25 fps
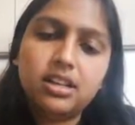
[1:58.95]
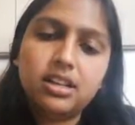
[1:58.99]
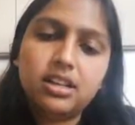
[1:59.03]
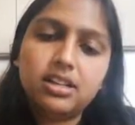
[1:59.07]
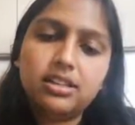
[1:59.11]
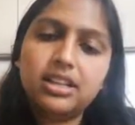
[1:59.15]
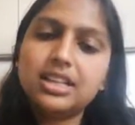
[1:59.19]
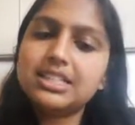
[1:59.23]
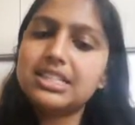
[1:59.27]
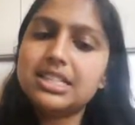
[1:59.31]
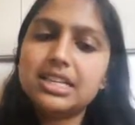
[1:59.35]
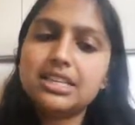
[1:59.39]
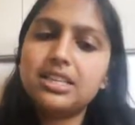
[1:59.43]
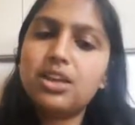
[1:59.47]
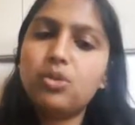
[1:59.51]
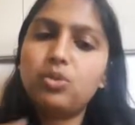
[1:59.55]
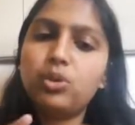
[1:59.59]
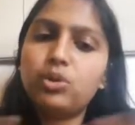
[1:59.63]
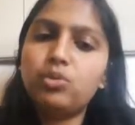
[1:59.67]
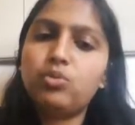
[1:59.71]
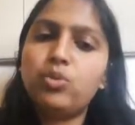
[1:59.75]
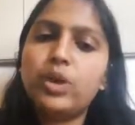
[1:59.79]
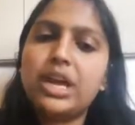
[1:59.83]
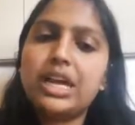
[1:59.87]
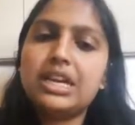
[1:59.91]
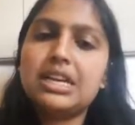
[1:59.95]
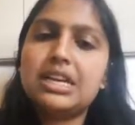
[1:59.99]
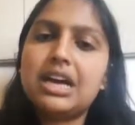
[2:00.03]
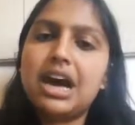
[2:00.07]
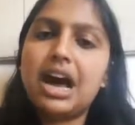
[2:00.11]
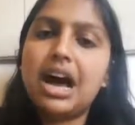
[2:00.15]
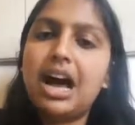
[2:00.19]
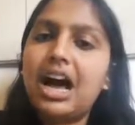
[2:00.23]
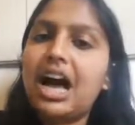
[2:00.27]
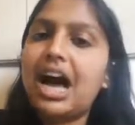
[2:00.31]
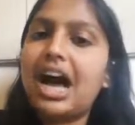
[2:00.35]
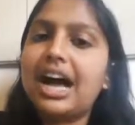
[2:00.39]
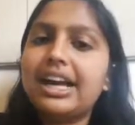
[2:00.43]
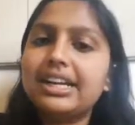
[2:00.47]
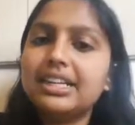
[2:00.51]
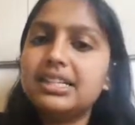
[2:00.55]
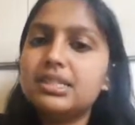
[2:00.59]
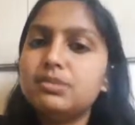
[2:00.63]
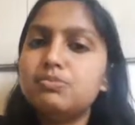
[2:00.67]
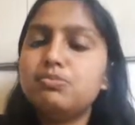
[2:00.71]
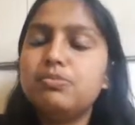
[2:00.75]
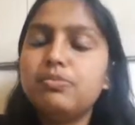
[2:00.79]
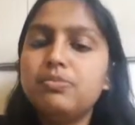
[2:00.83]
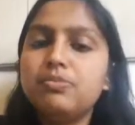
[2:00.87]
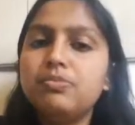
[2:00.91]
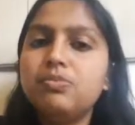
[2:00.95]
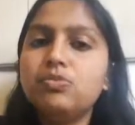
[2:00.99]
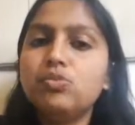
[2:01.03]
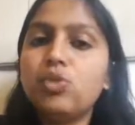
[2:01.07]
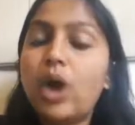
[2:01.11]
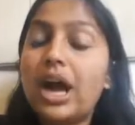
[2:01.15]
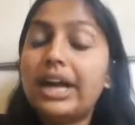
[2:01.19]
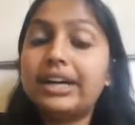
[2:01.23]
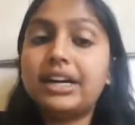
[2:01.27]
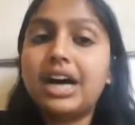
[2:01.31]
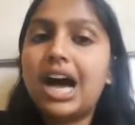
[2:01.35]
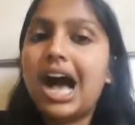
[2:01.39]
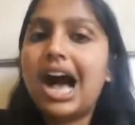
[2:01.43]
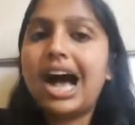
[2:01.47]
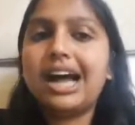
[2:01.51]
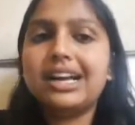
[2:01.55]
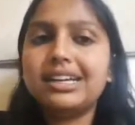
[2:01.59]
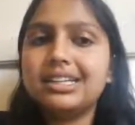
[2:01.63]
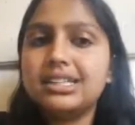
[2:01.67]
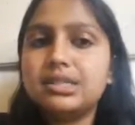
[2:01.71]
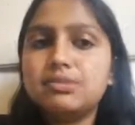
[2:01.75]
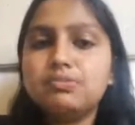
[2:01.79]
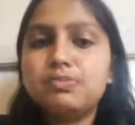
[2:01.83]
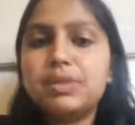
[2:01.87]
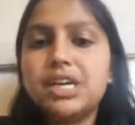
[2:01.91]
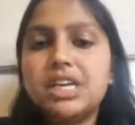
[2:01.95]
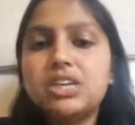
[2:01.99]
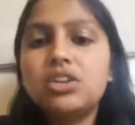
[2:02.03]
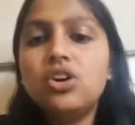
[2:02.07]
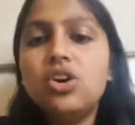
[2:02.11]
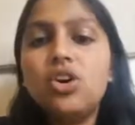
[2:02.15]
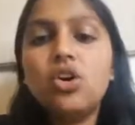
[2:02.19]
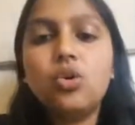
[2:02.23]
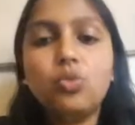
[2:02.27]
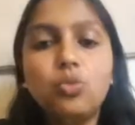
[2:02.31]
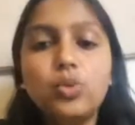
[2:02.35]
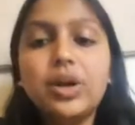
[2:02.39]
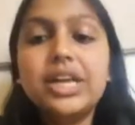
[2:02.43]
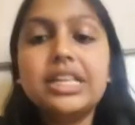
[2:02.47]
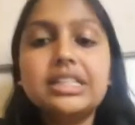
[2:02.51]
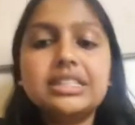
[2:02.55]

Let's say that we run a highest bid wins